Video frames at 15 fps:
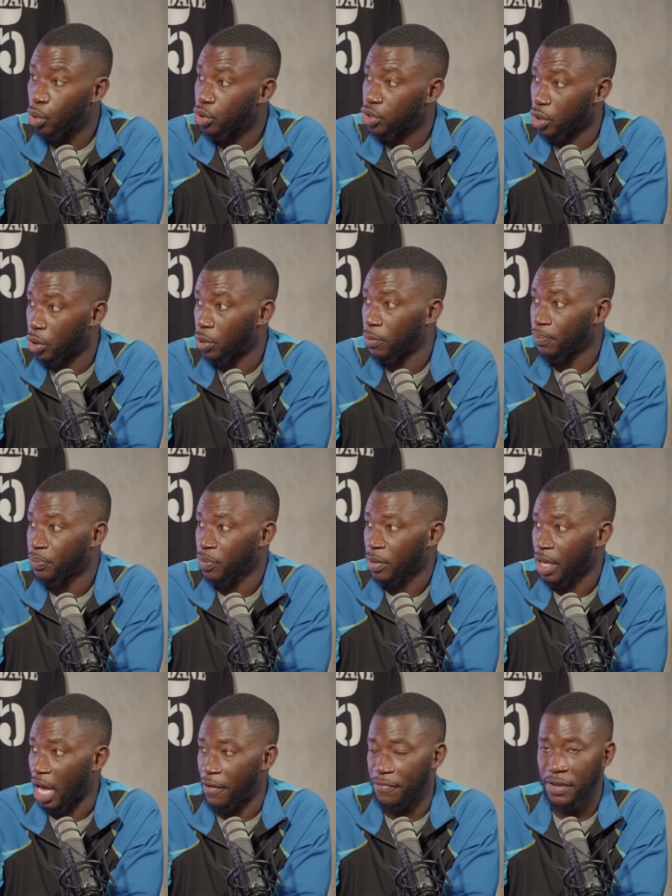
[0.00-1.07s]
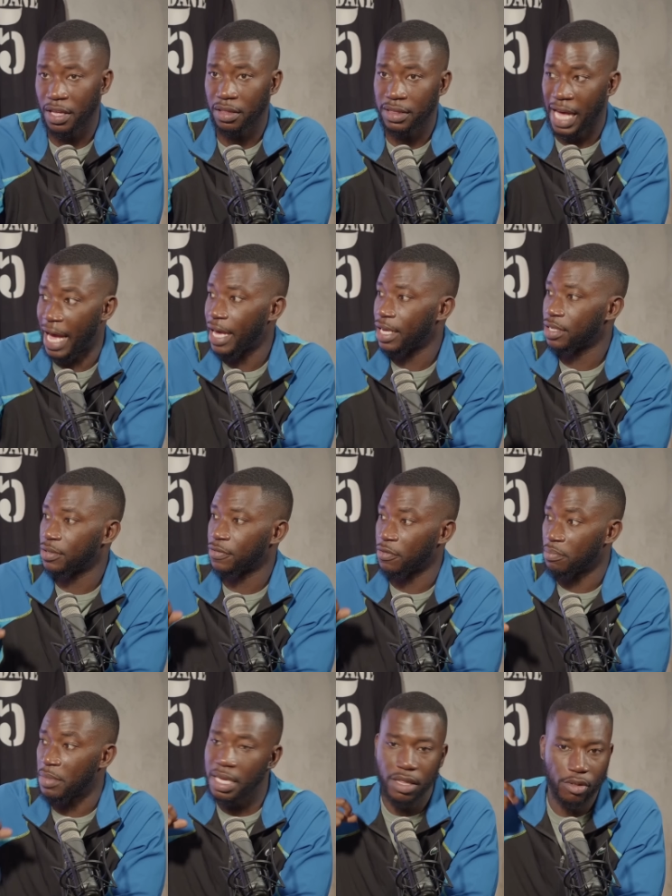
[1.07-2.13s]
Porto, yeah. I think that is
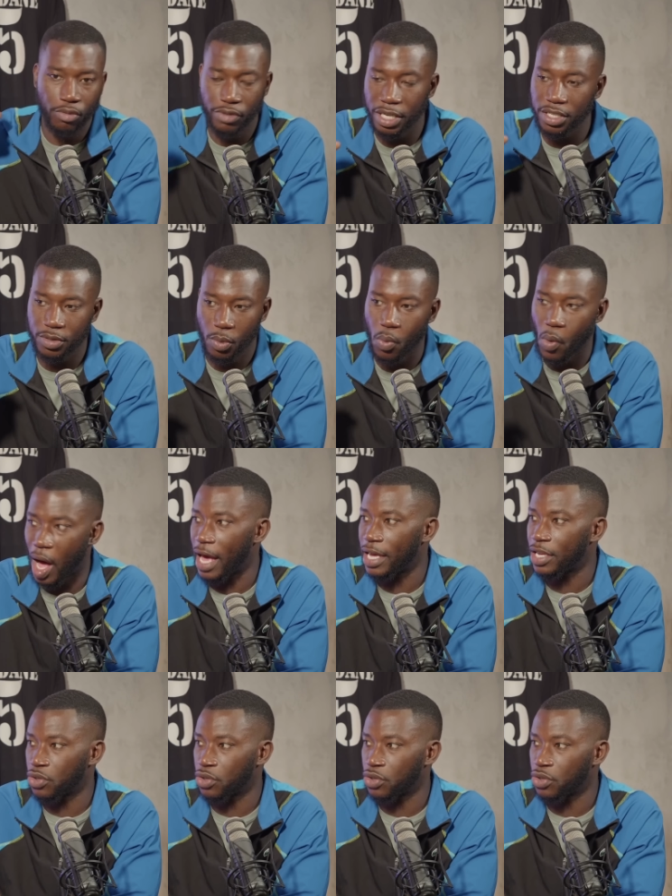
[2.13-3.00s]
for me the reason why.